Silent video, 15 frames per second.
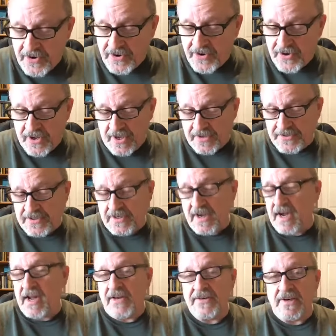earn us
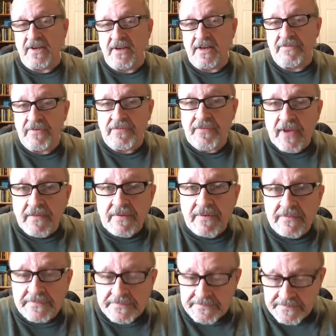God's love or favor.
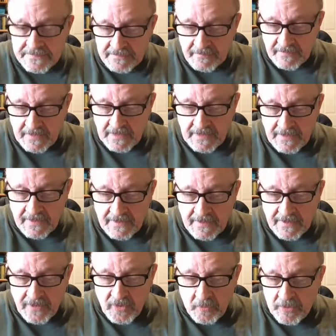
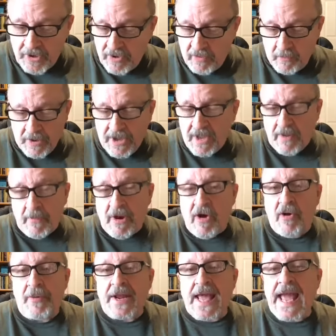We
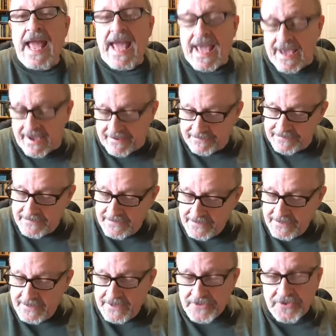already have
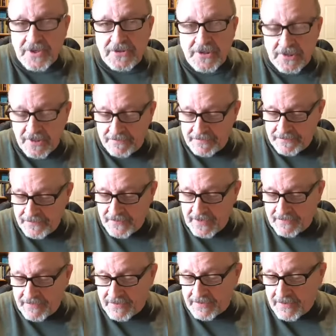such love and
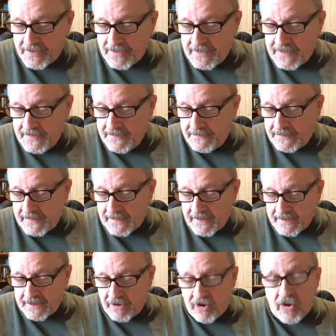favor,
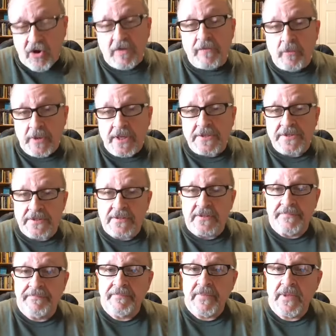and all of which,
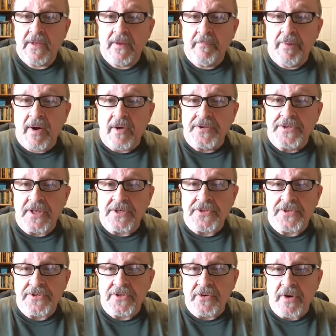Paul says,
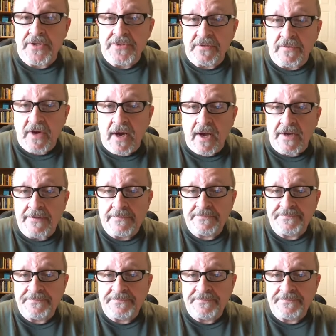is the grace of God.